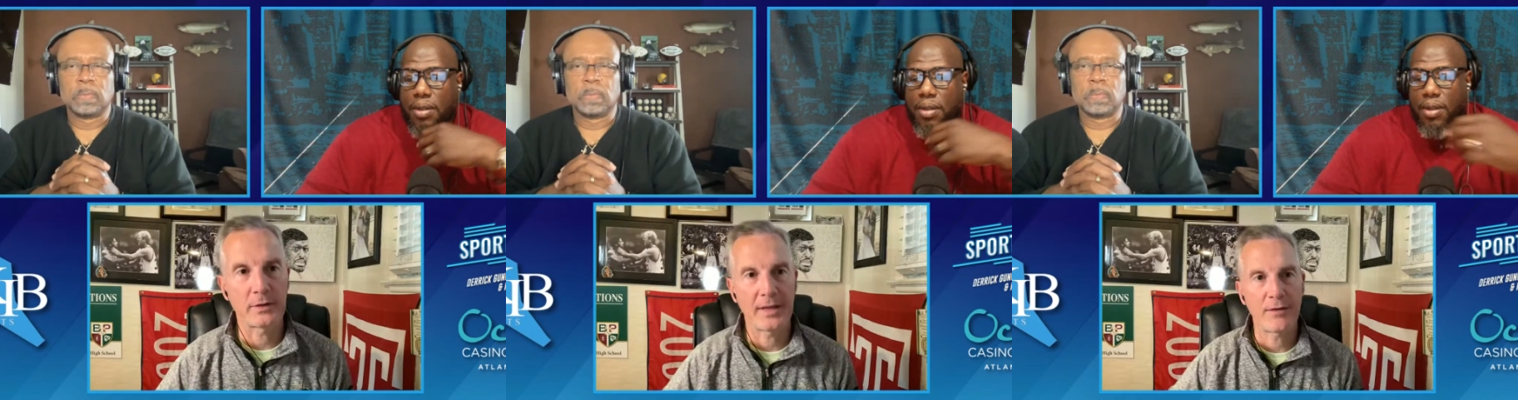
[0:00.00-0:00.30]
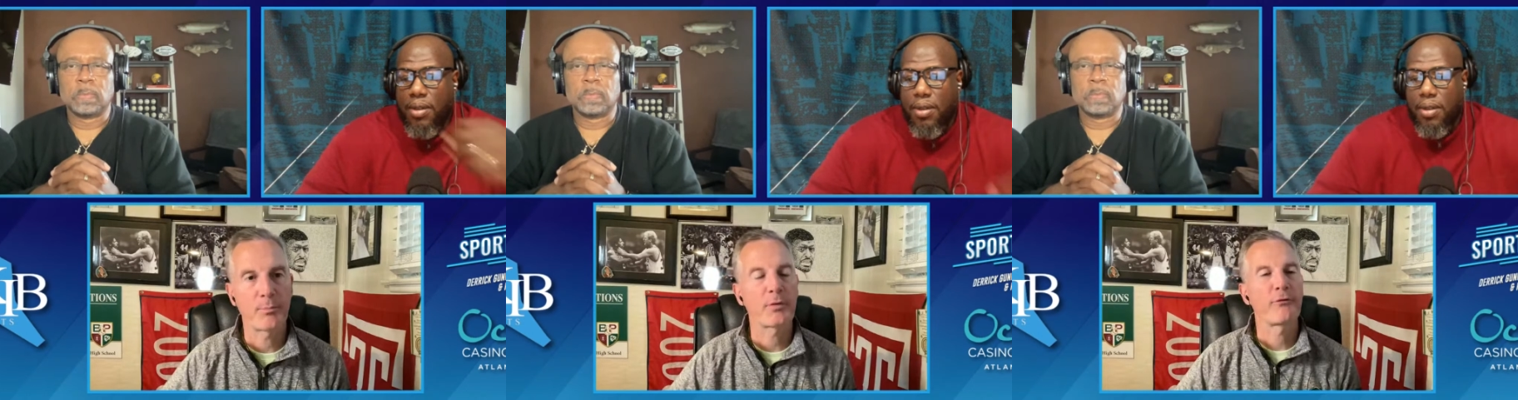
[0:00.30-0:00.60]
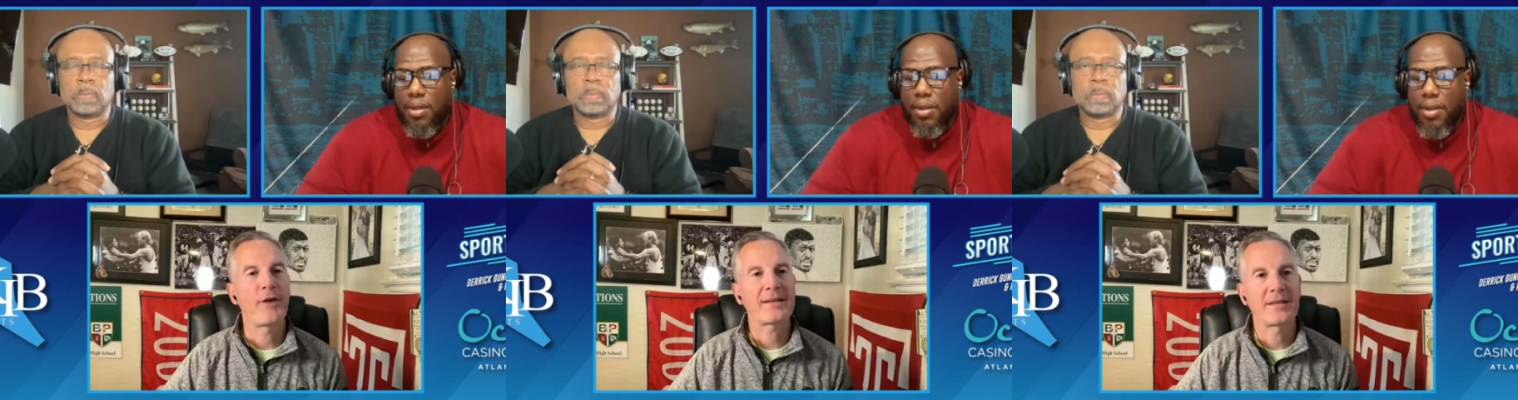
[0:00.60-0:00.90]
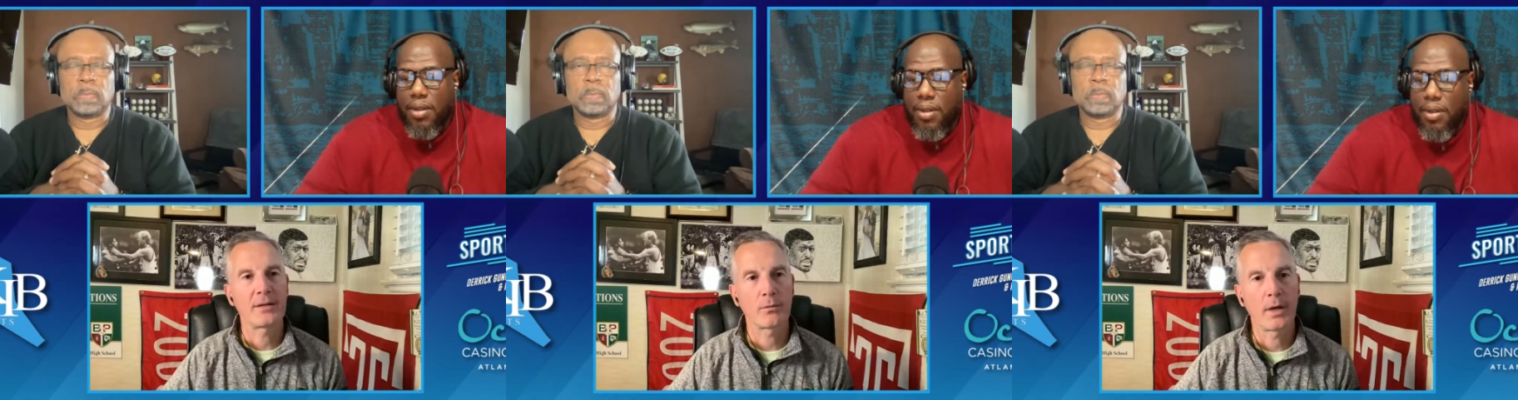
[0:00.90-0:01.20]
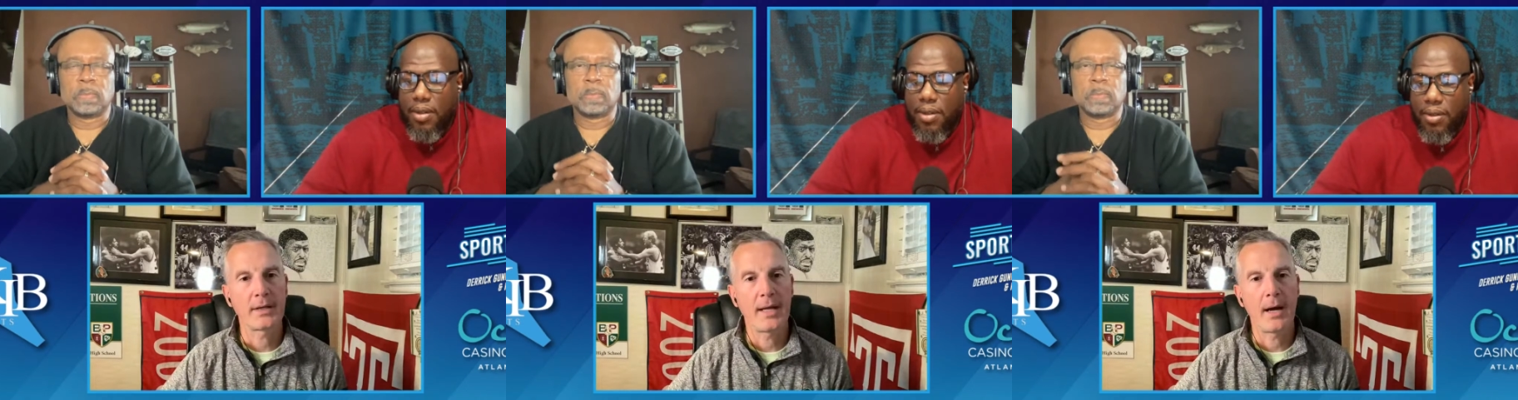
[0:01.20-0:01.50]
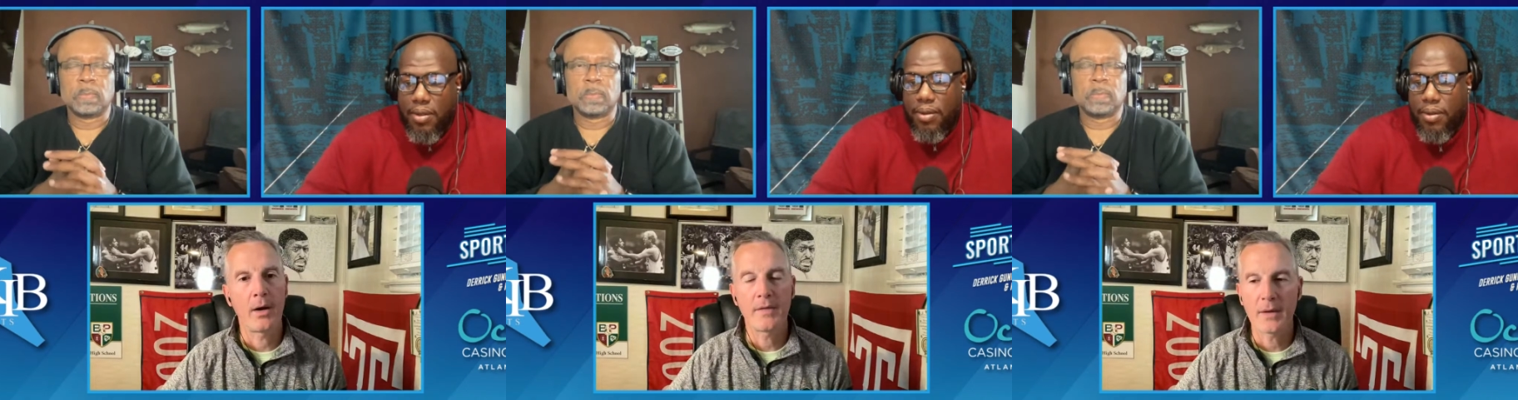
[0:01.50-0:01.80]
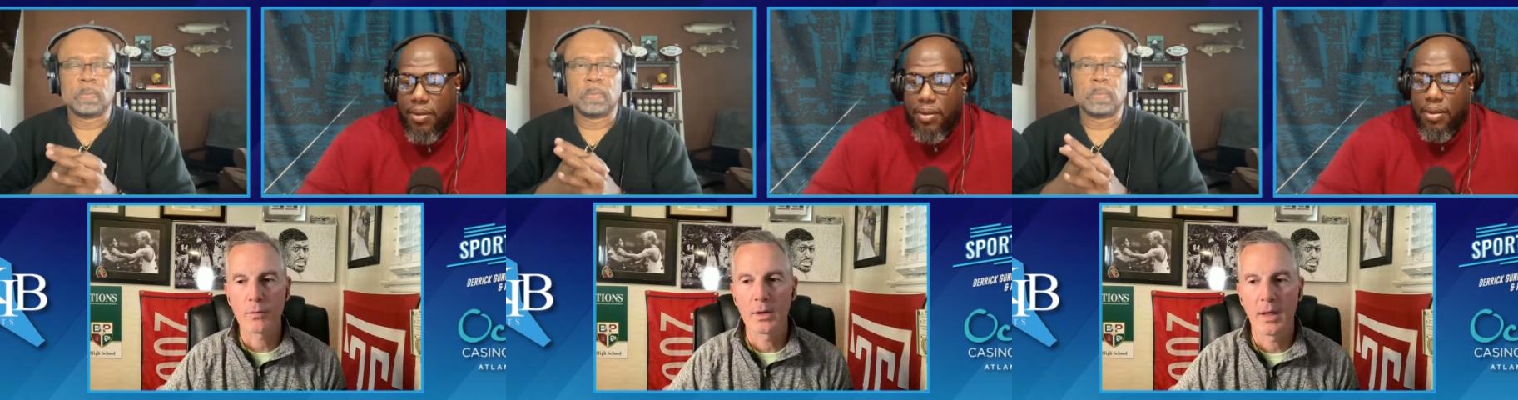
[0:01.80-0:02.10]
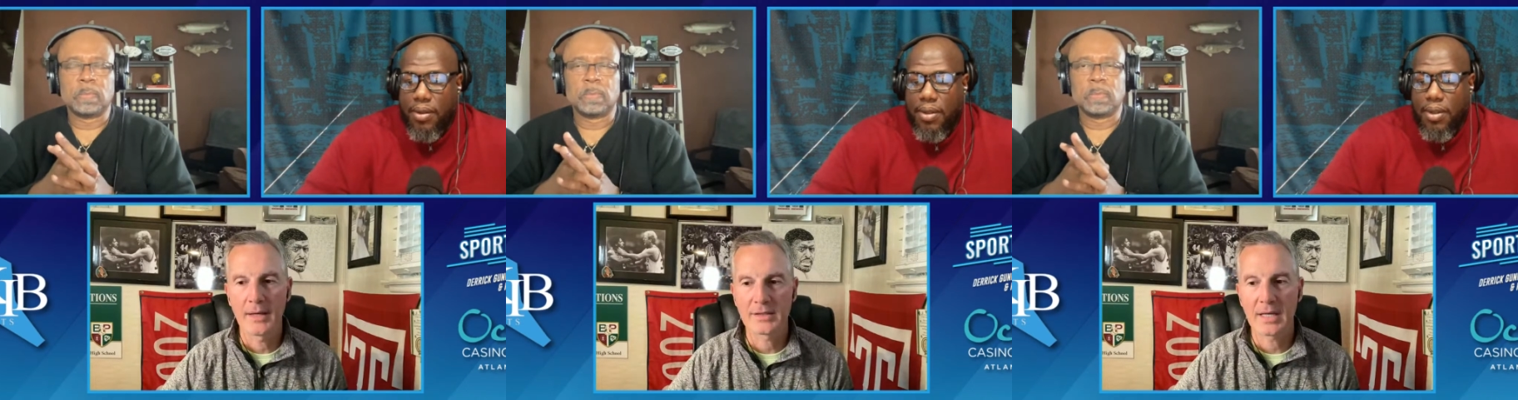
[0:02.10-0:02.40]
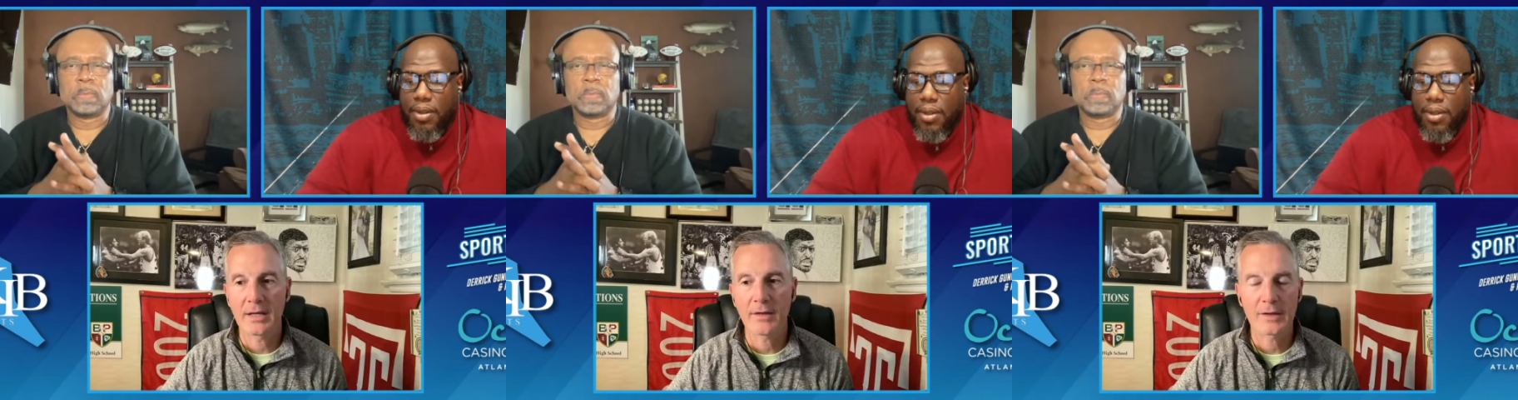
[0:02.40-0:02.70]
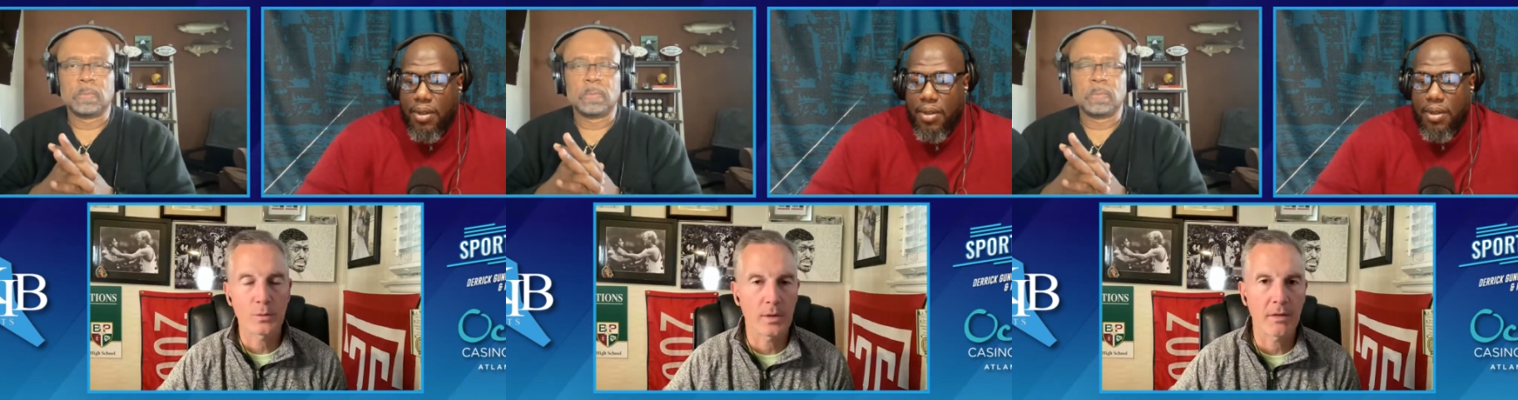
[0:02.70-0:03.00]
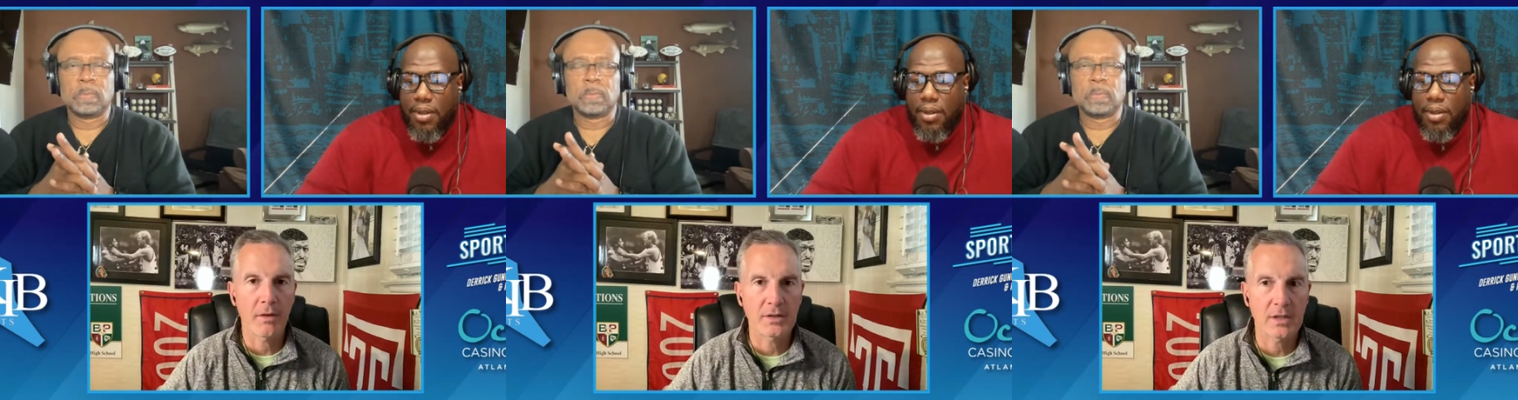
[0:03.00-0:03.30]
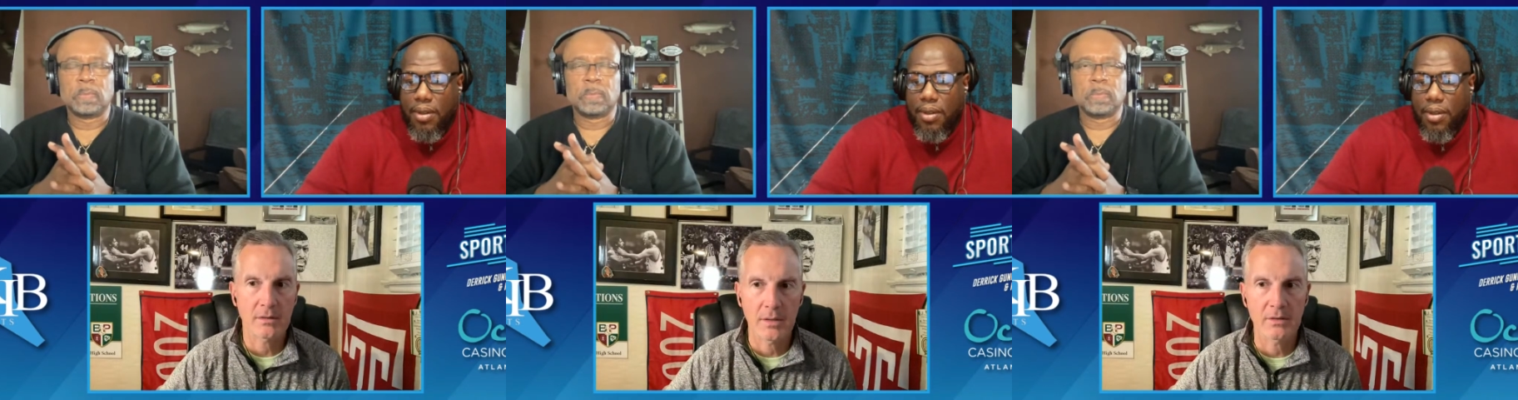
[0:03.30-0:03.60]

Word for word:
Speaker 1: They haven't perfected it right now, and they realize that. And I think it's one of the things that